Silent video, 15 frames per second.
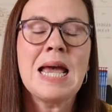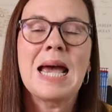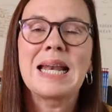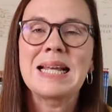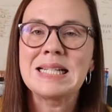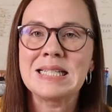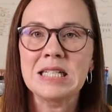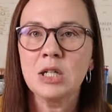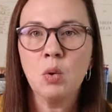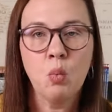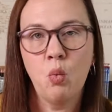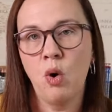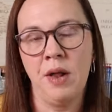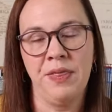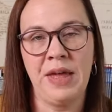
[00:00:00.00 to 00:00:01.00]
And I didn't
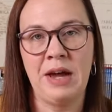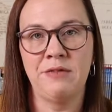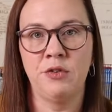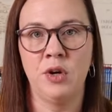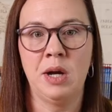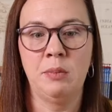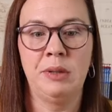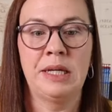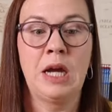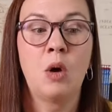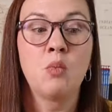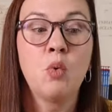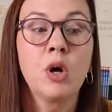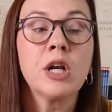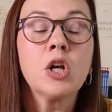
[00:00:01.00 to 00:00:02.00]
want that for Emily. I
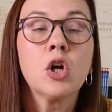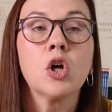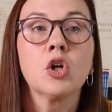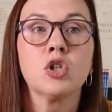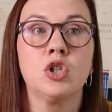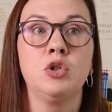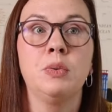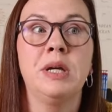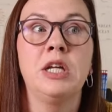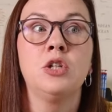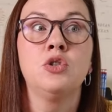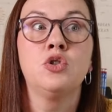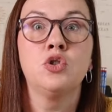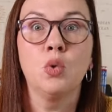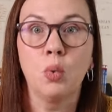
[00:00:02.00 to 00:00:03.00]
wanted her to
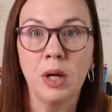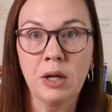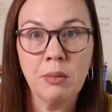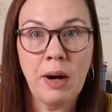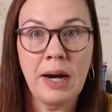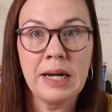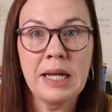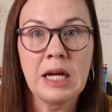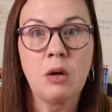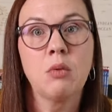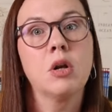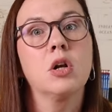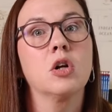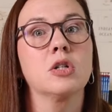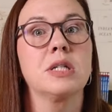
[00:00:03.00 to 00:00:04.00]
enjoy writing. I
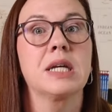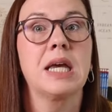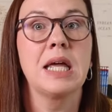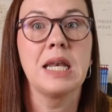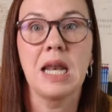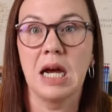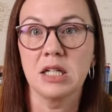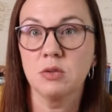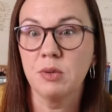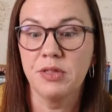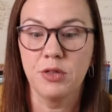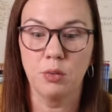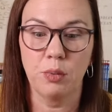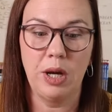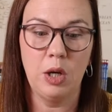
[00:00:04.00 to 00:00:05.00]
wanted her to connect
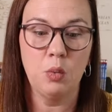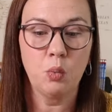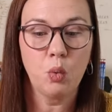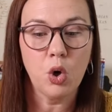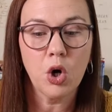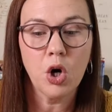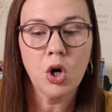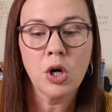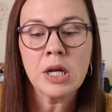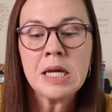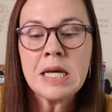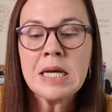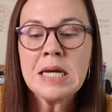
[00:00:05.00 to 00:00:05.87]
with the written word.